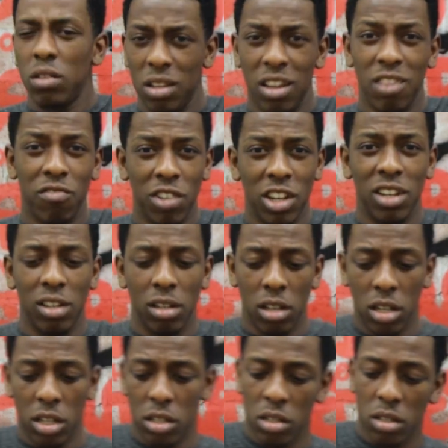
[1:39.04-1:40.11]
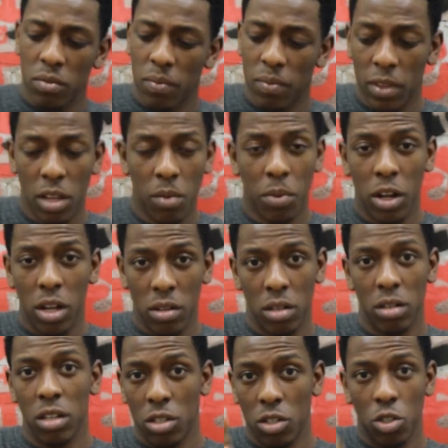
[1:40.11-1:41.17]
They're really nice, but
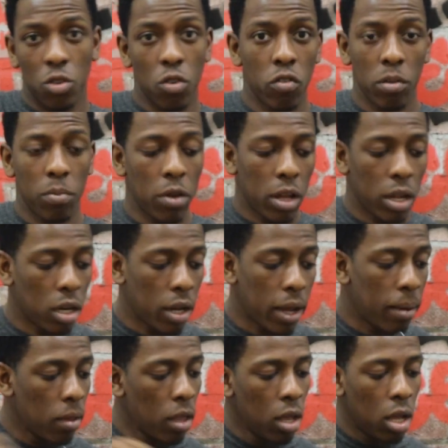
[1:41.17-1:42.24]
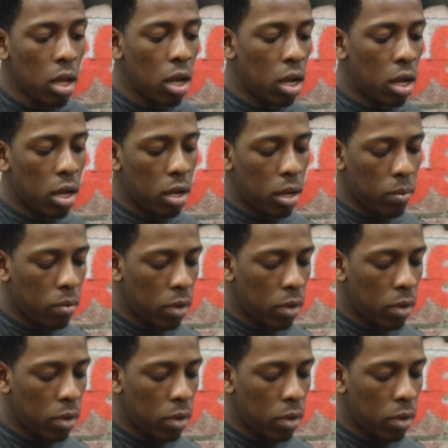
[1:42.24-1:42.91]
there's a story behind that.